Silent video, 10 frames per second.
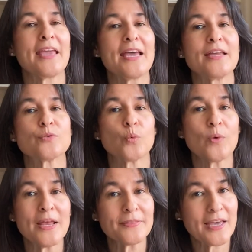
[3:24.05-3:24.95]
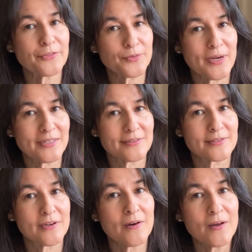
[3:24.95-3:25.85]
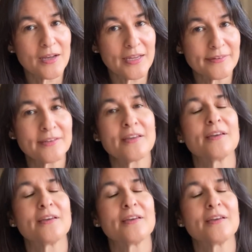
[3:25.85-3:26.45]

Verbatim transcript: And when that threat is gone,